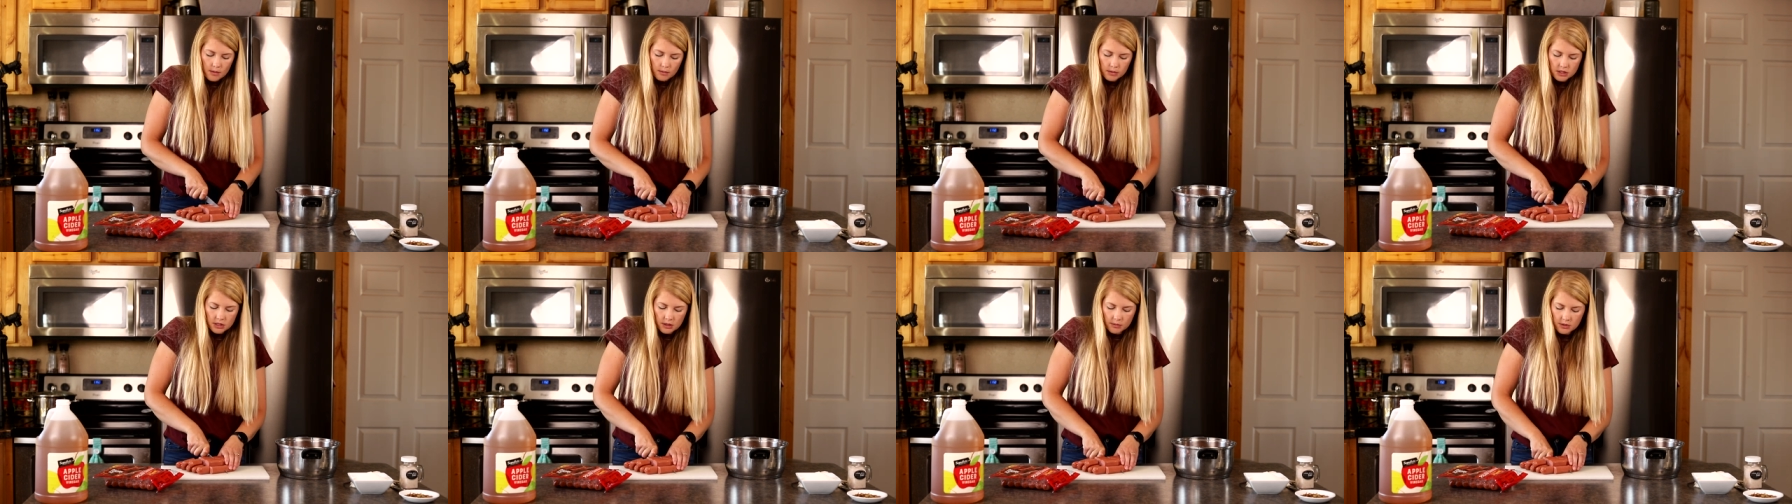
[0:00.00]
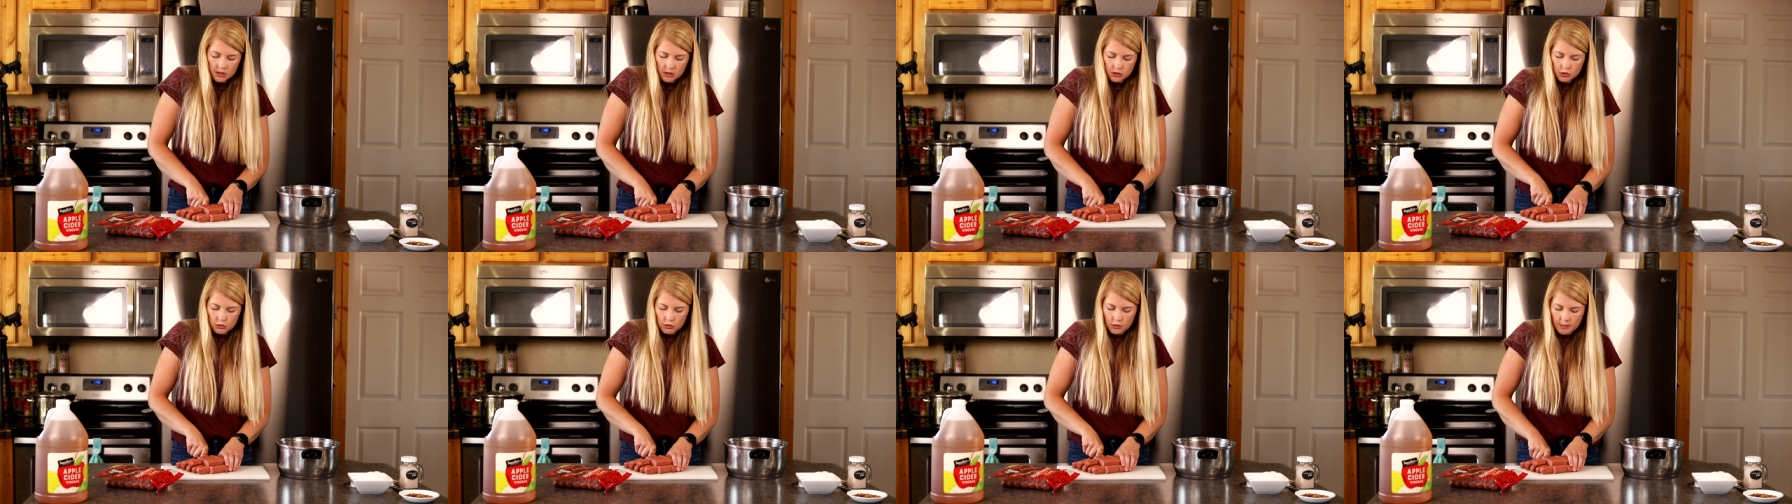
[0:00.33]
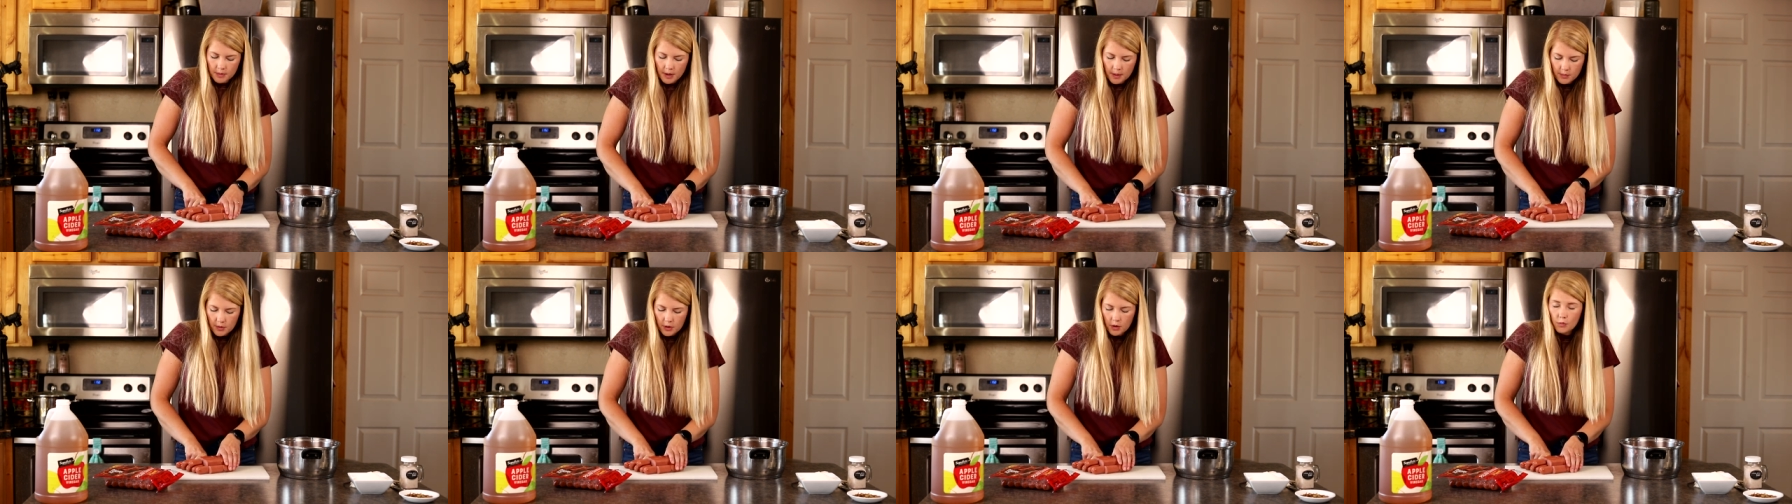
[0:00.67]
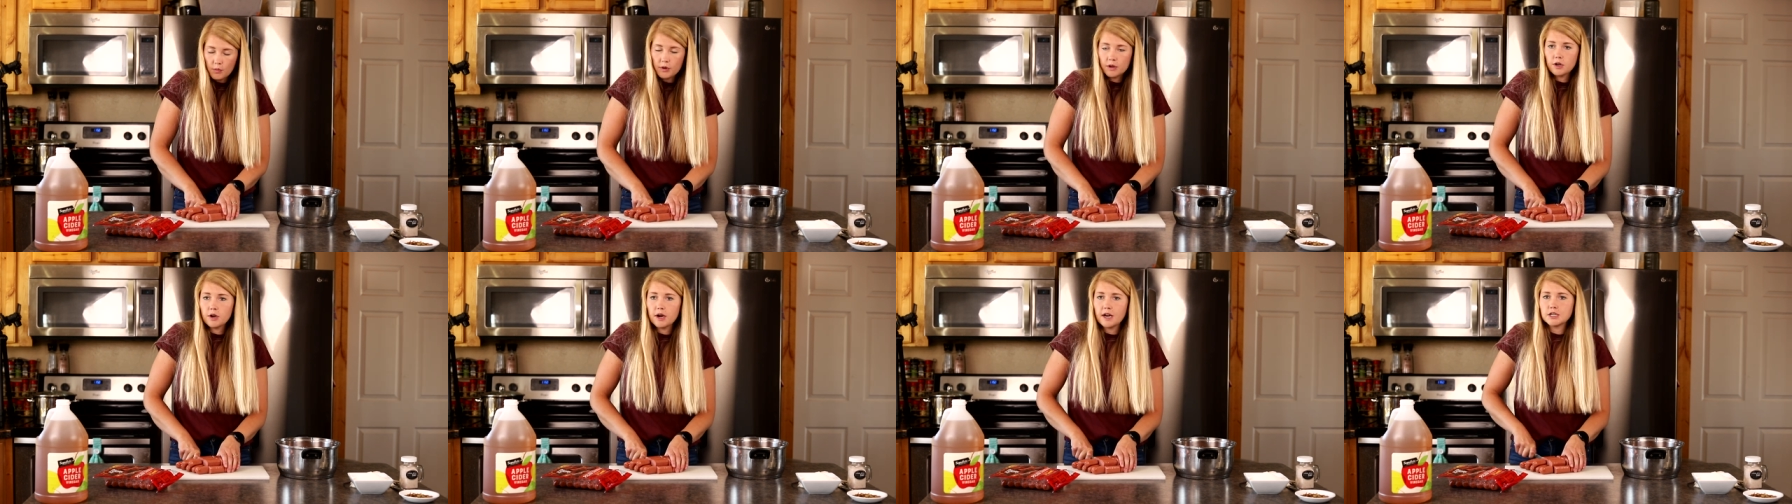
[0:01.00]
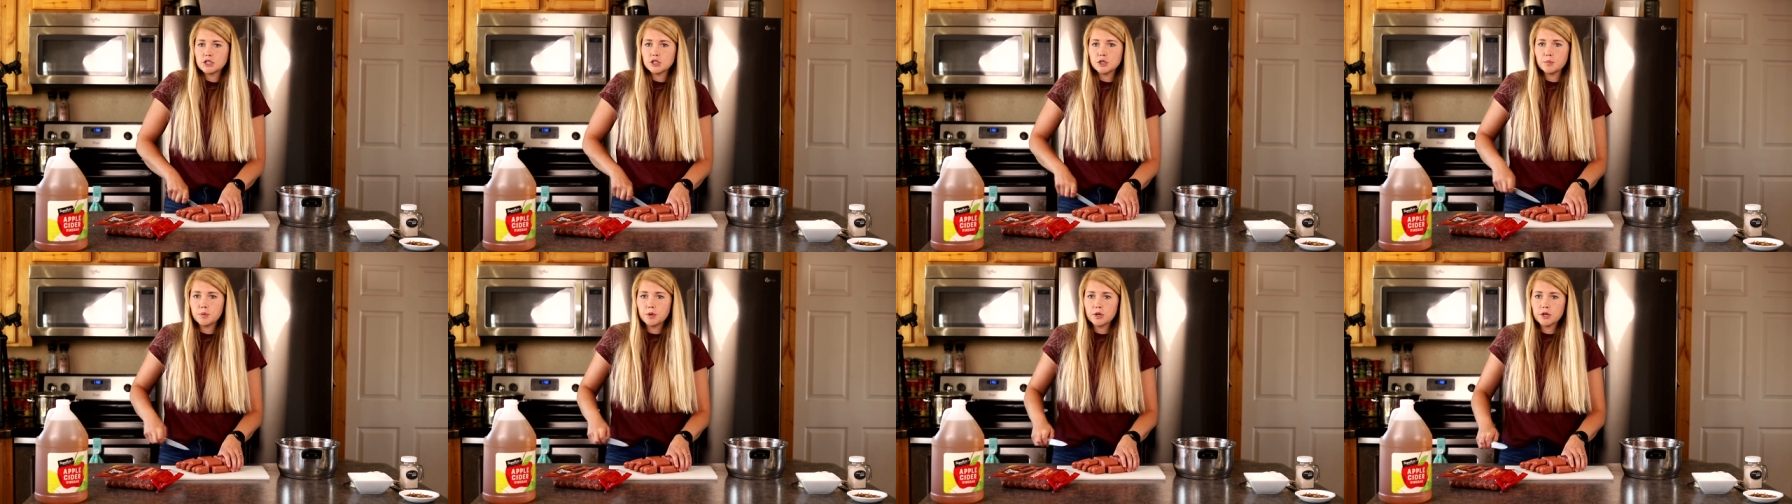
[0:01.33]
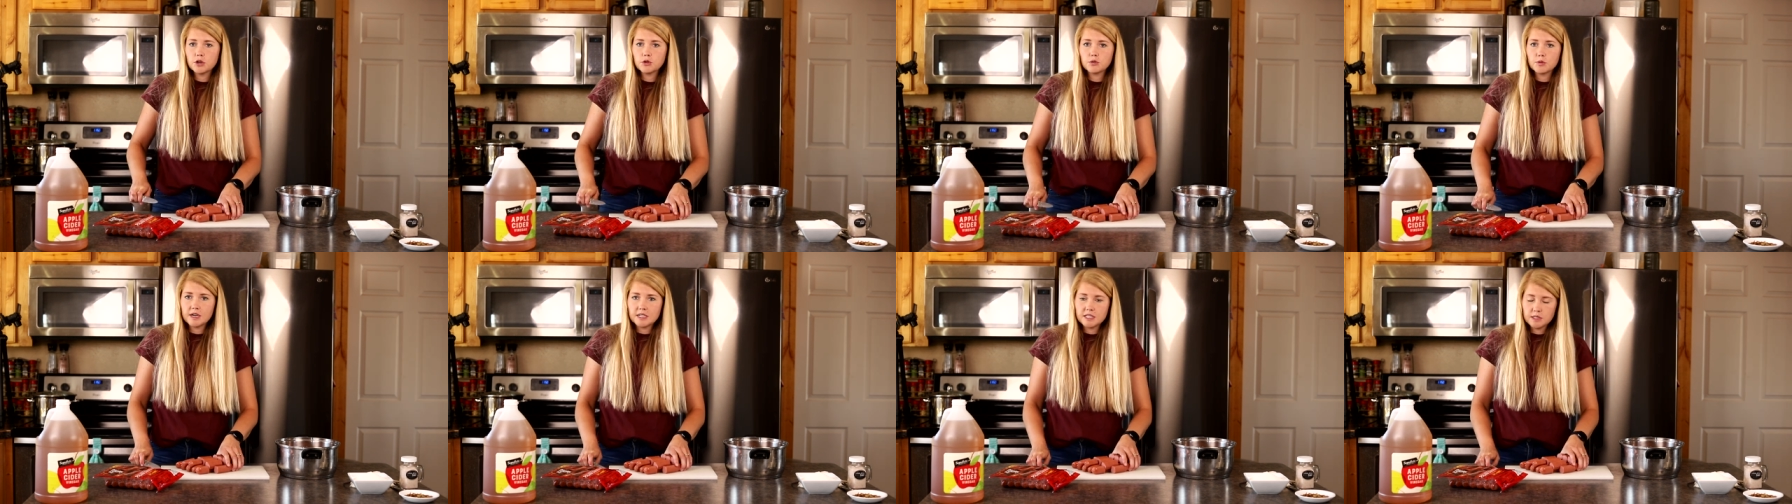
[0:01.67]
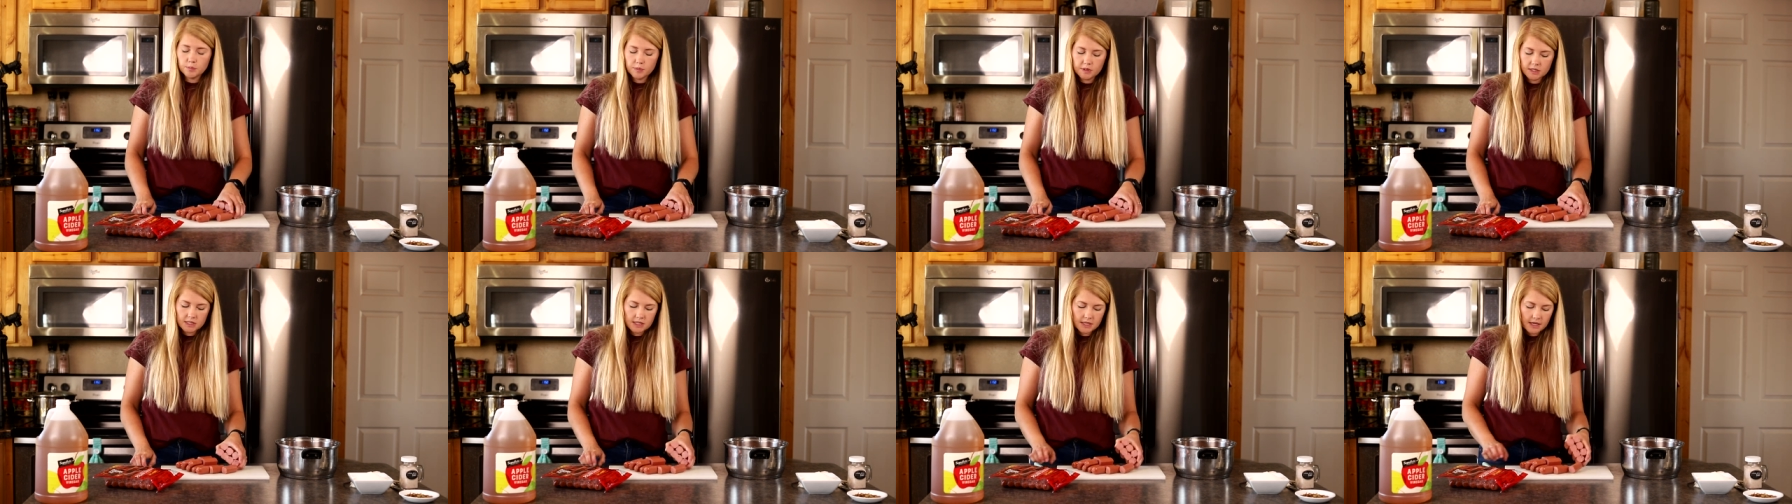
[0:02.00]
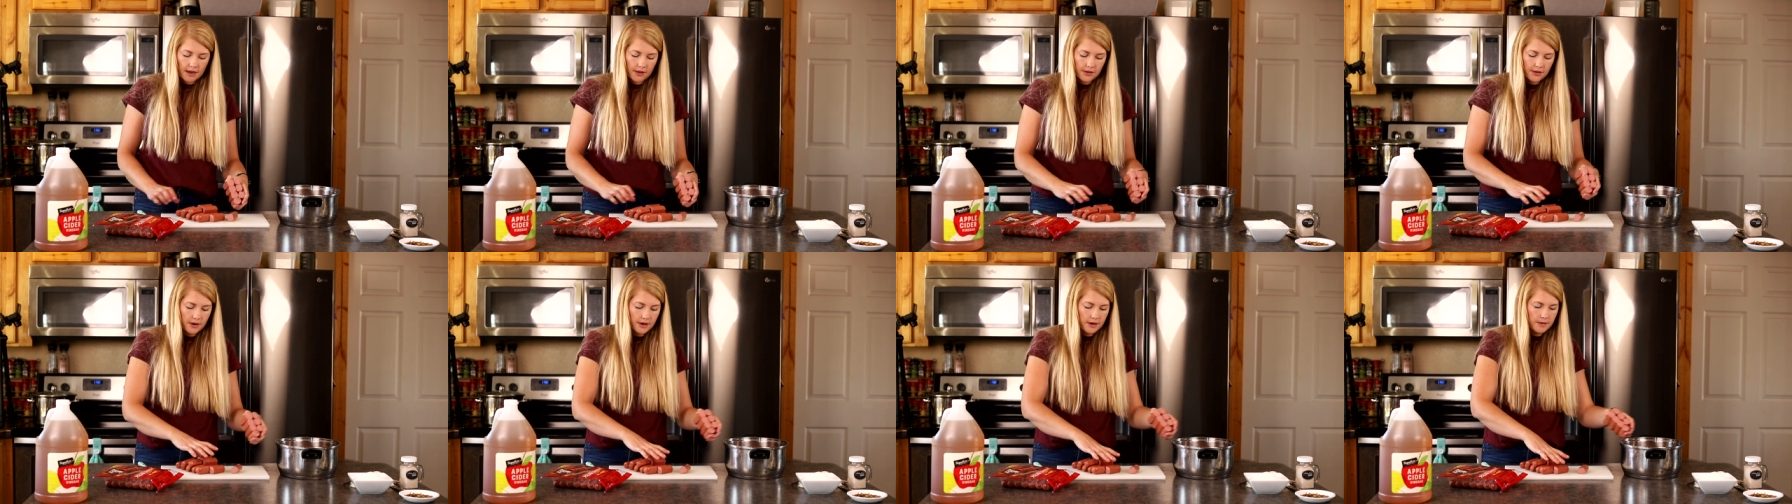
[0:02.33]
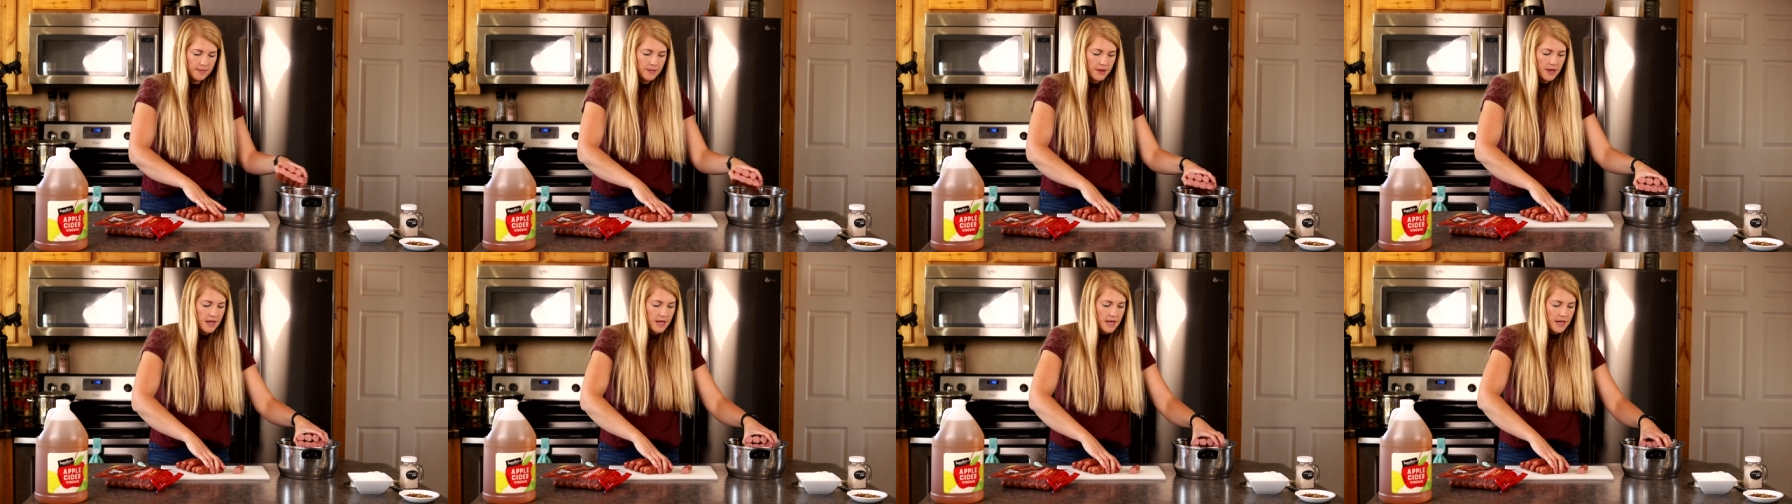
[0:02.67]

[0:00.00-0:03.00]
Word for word: But something to remember when you're actually putting your recipe together